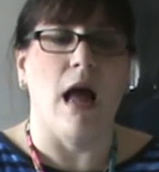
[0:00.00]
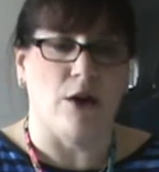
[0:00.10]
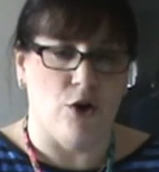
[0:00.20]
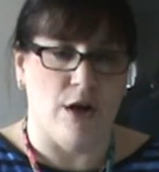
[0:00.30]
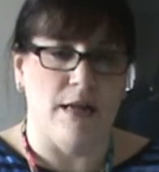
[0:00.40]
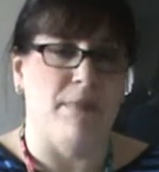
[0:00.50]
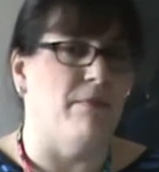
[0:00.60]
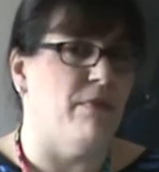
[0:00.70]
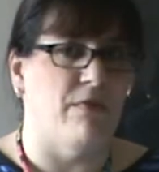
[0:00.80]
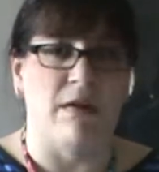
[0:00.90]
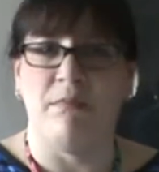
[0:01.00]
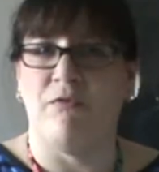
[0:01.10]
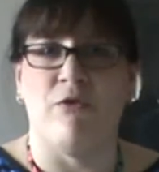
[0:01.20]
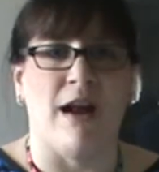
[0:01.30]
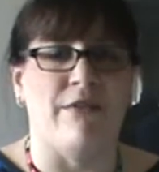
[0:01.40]
I could, but
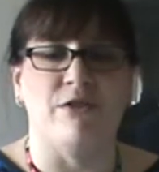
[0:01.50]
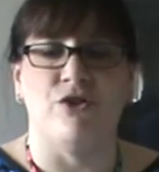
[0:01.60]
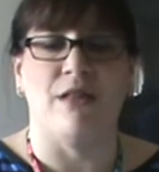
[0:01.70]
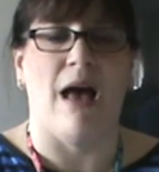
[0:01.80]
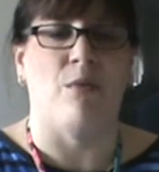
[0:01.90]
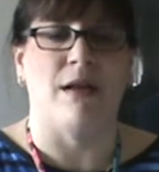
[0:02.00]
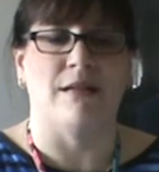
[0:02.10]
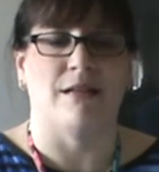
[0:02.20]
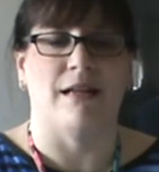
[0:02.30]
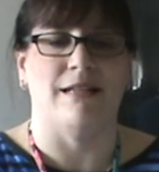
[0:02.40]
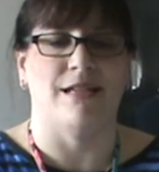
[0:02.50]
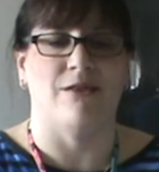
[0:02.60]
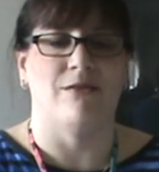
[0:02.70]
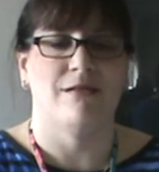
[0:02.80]
before I even do that, what else could I do?